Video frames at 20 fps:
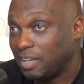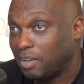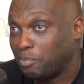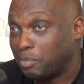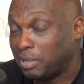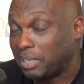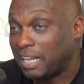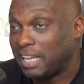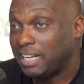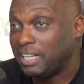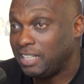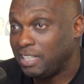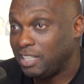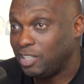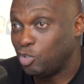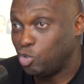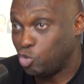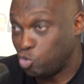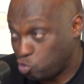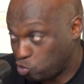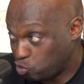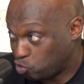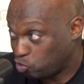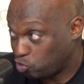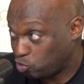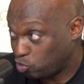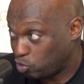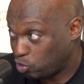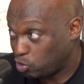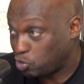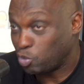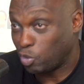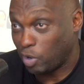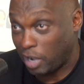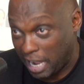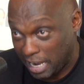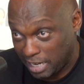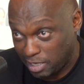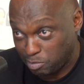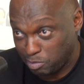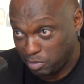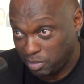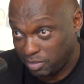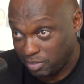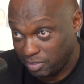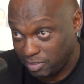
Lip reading: But I need you to guide me.